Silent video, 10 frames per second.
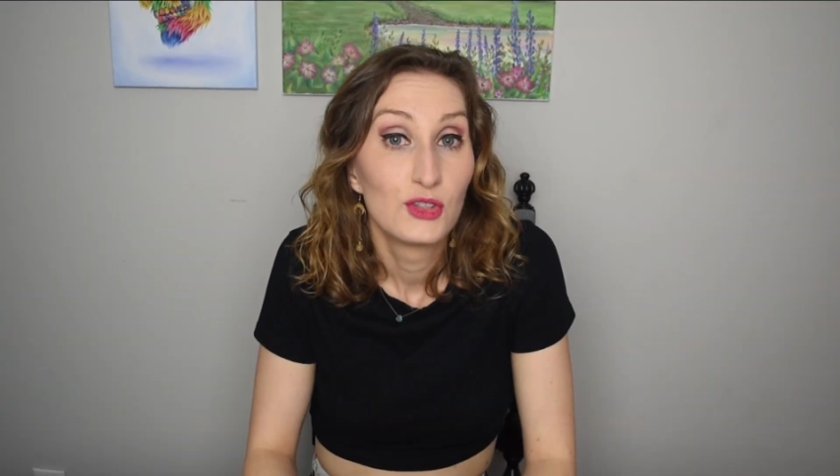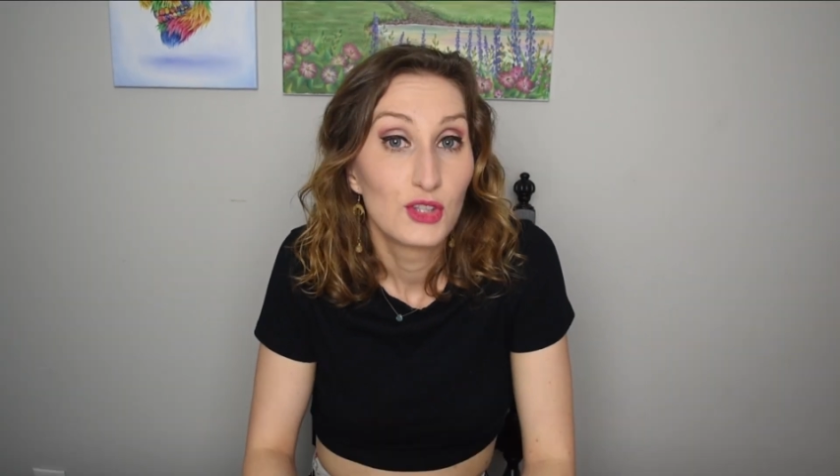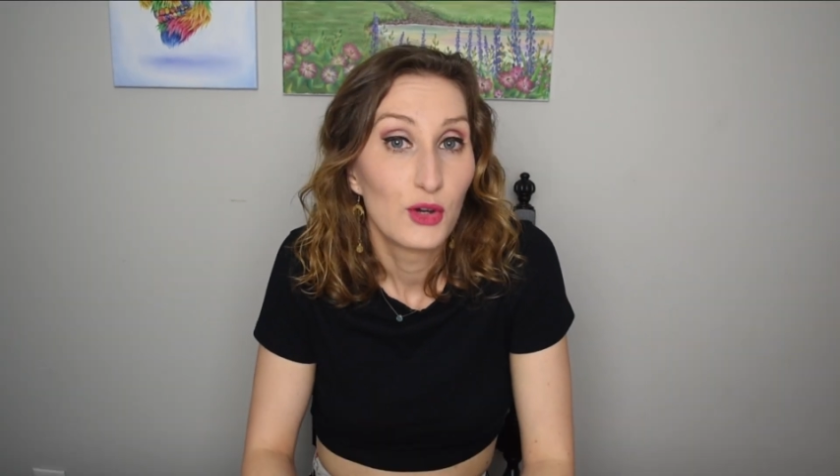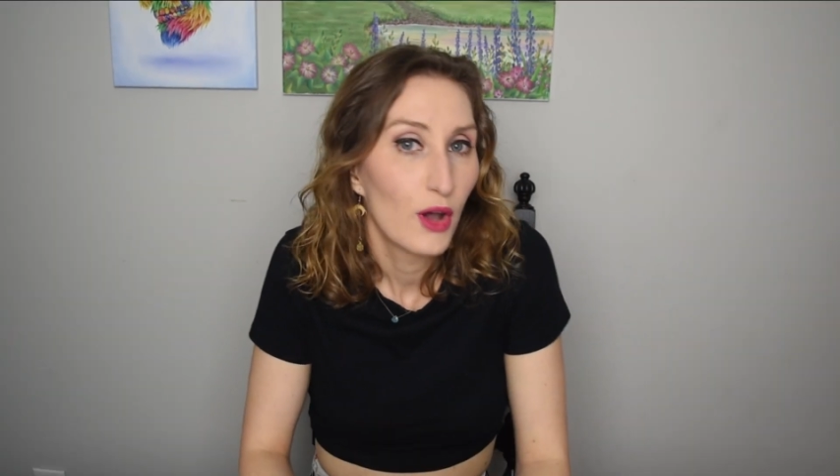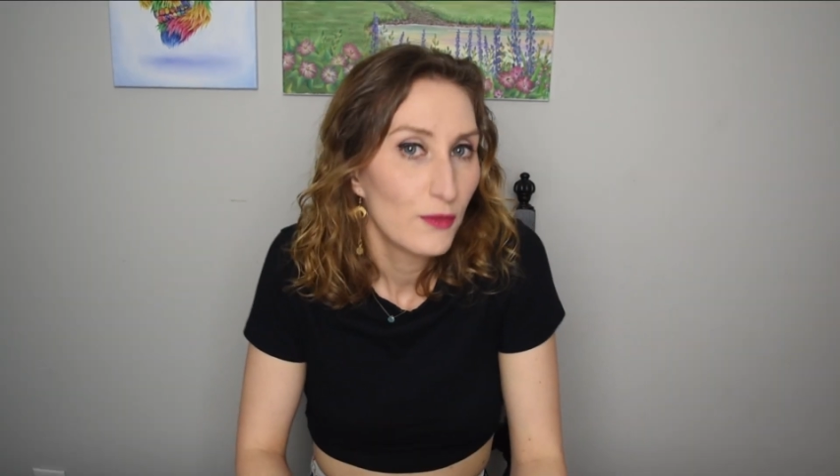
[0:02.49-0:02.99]

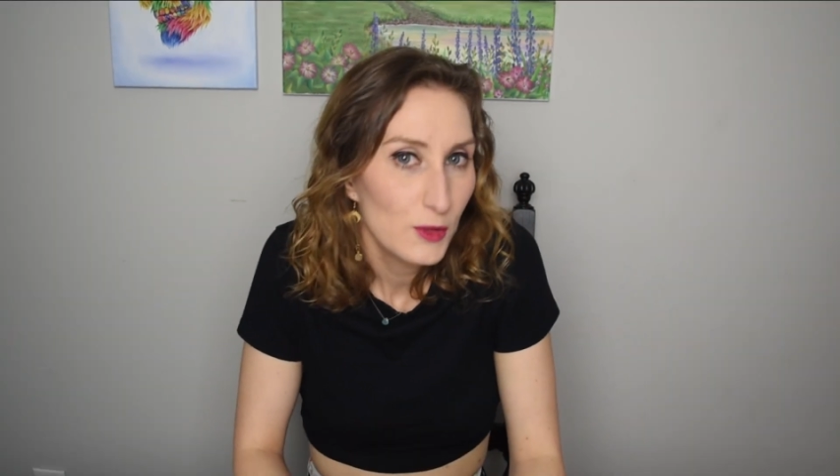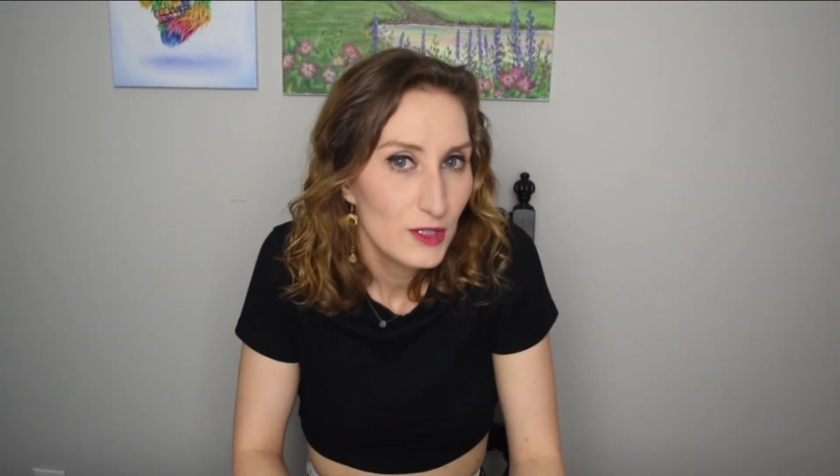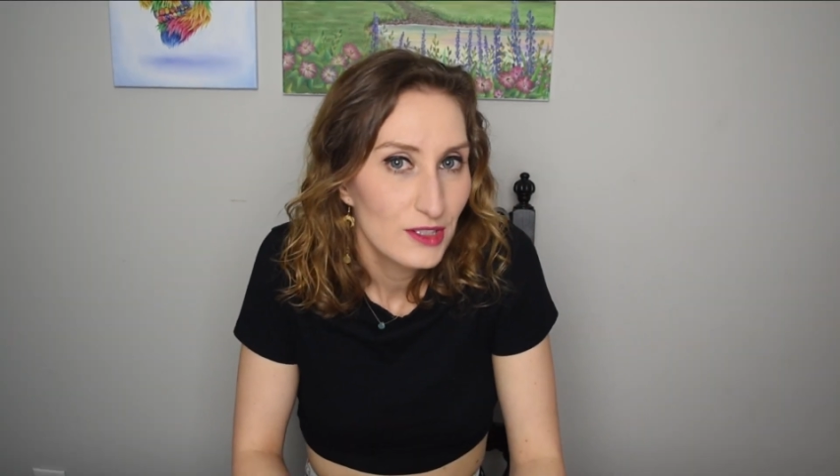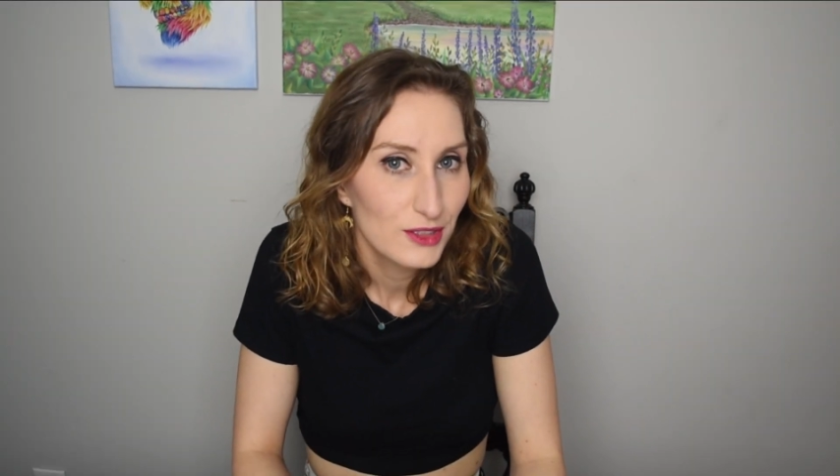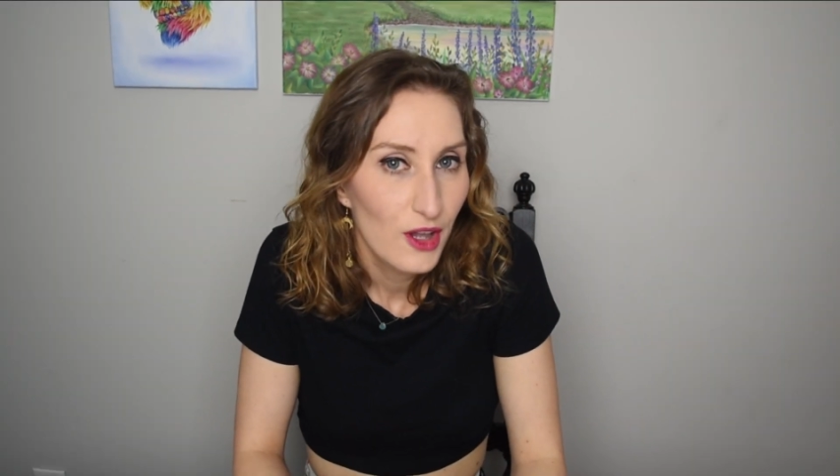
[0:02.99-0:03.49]
So a few
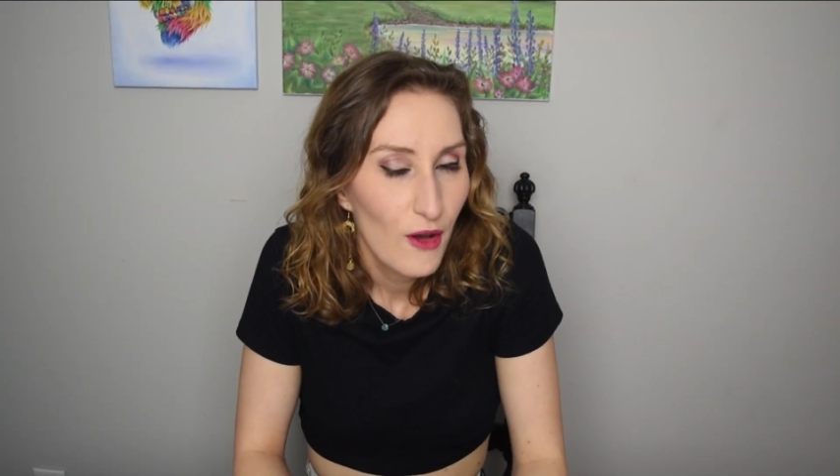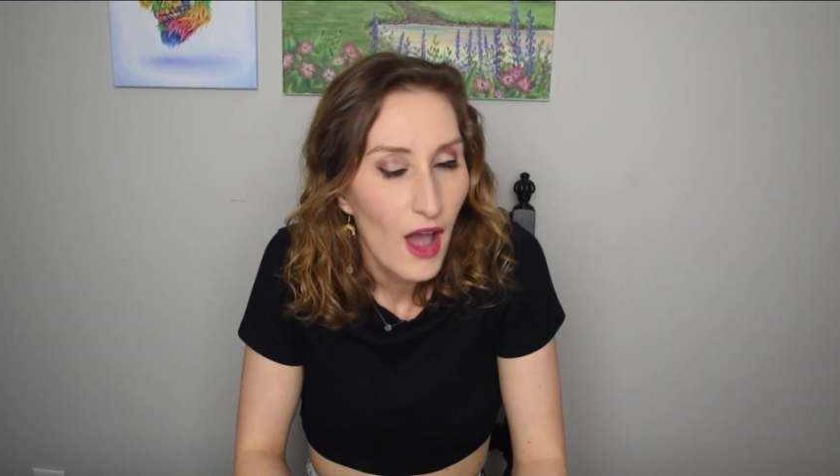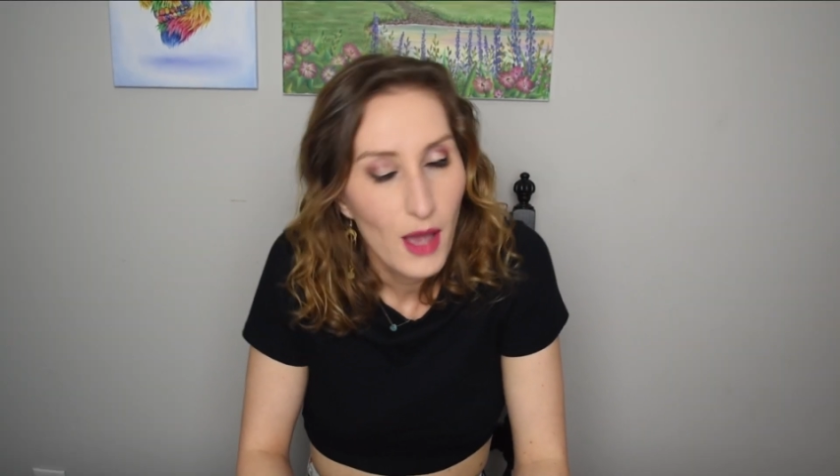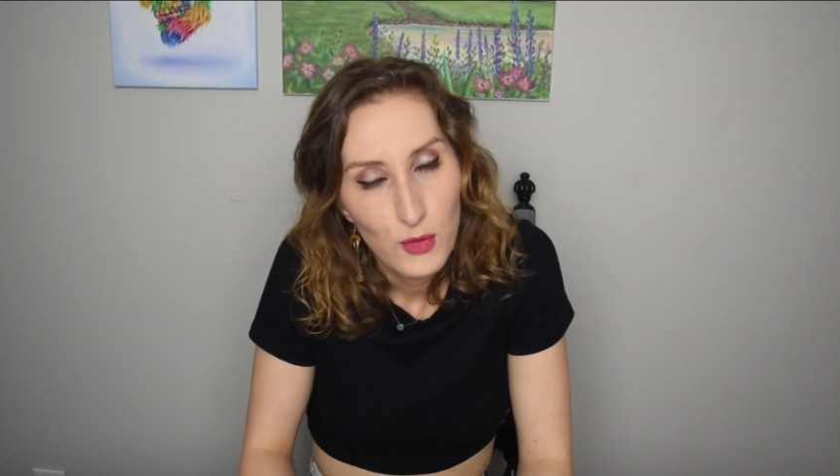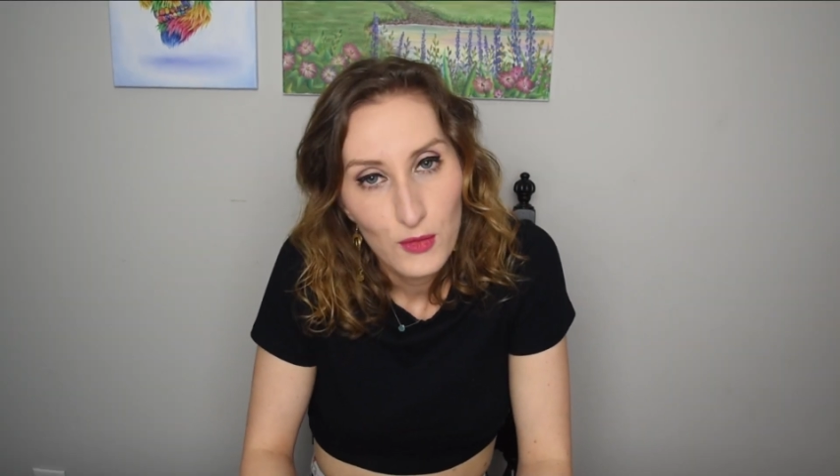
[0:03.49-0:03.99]
years ago,
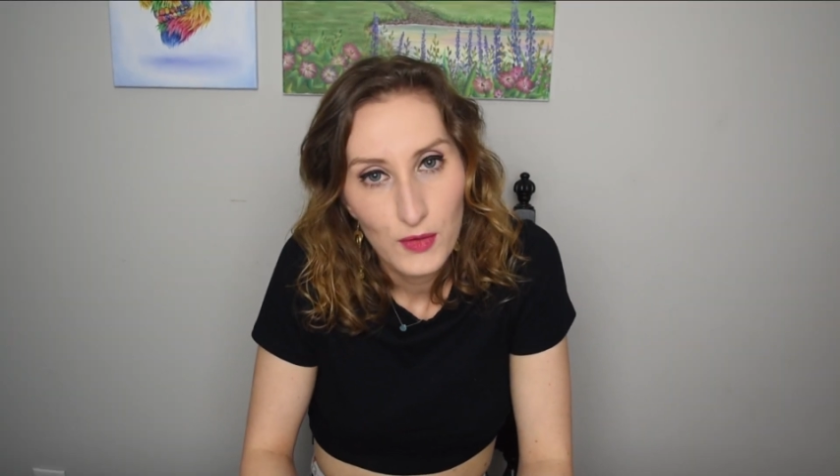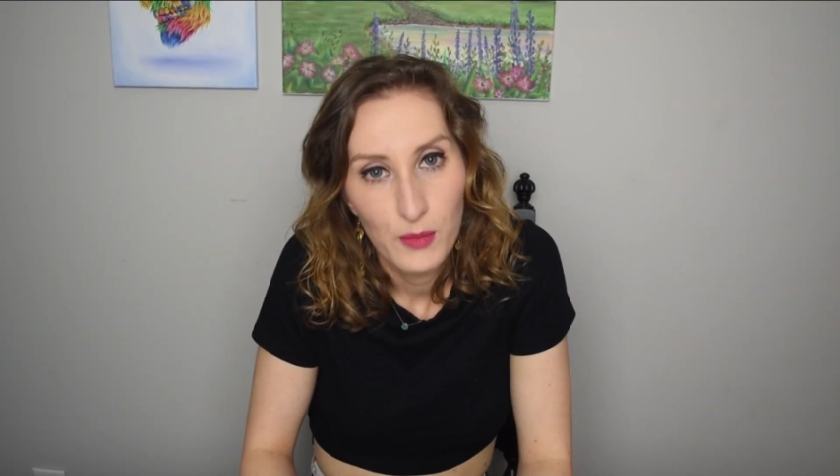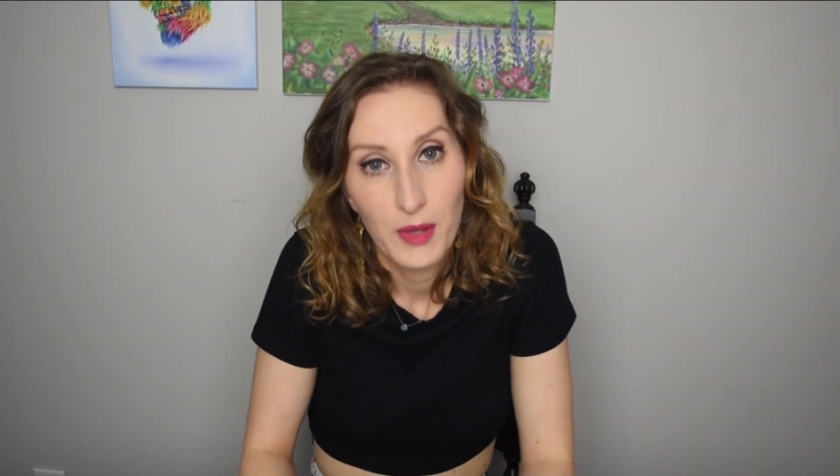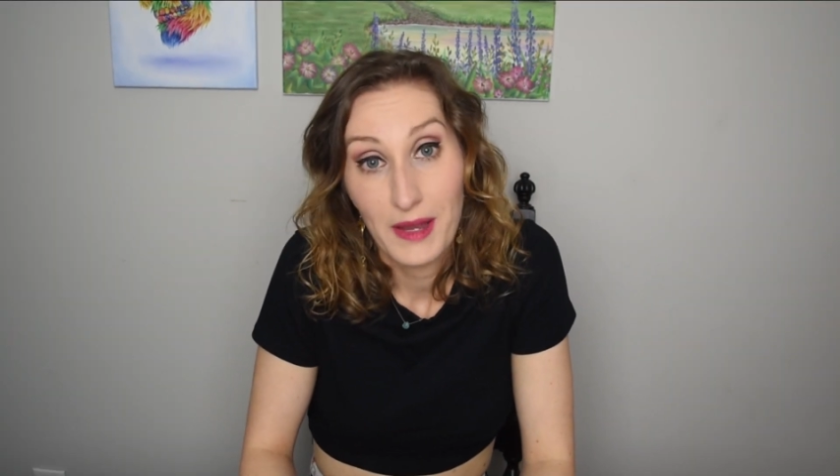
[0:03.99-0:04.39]
I moved from my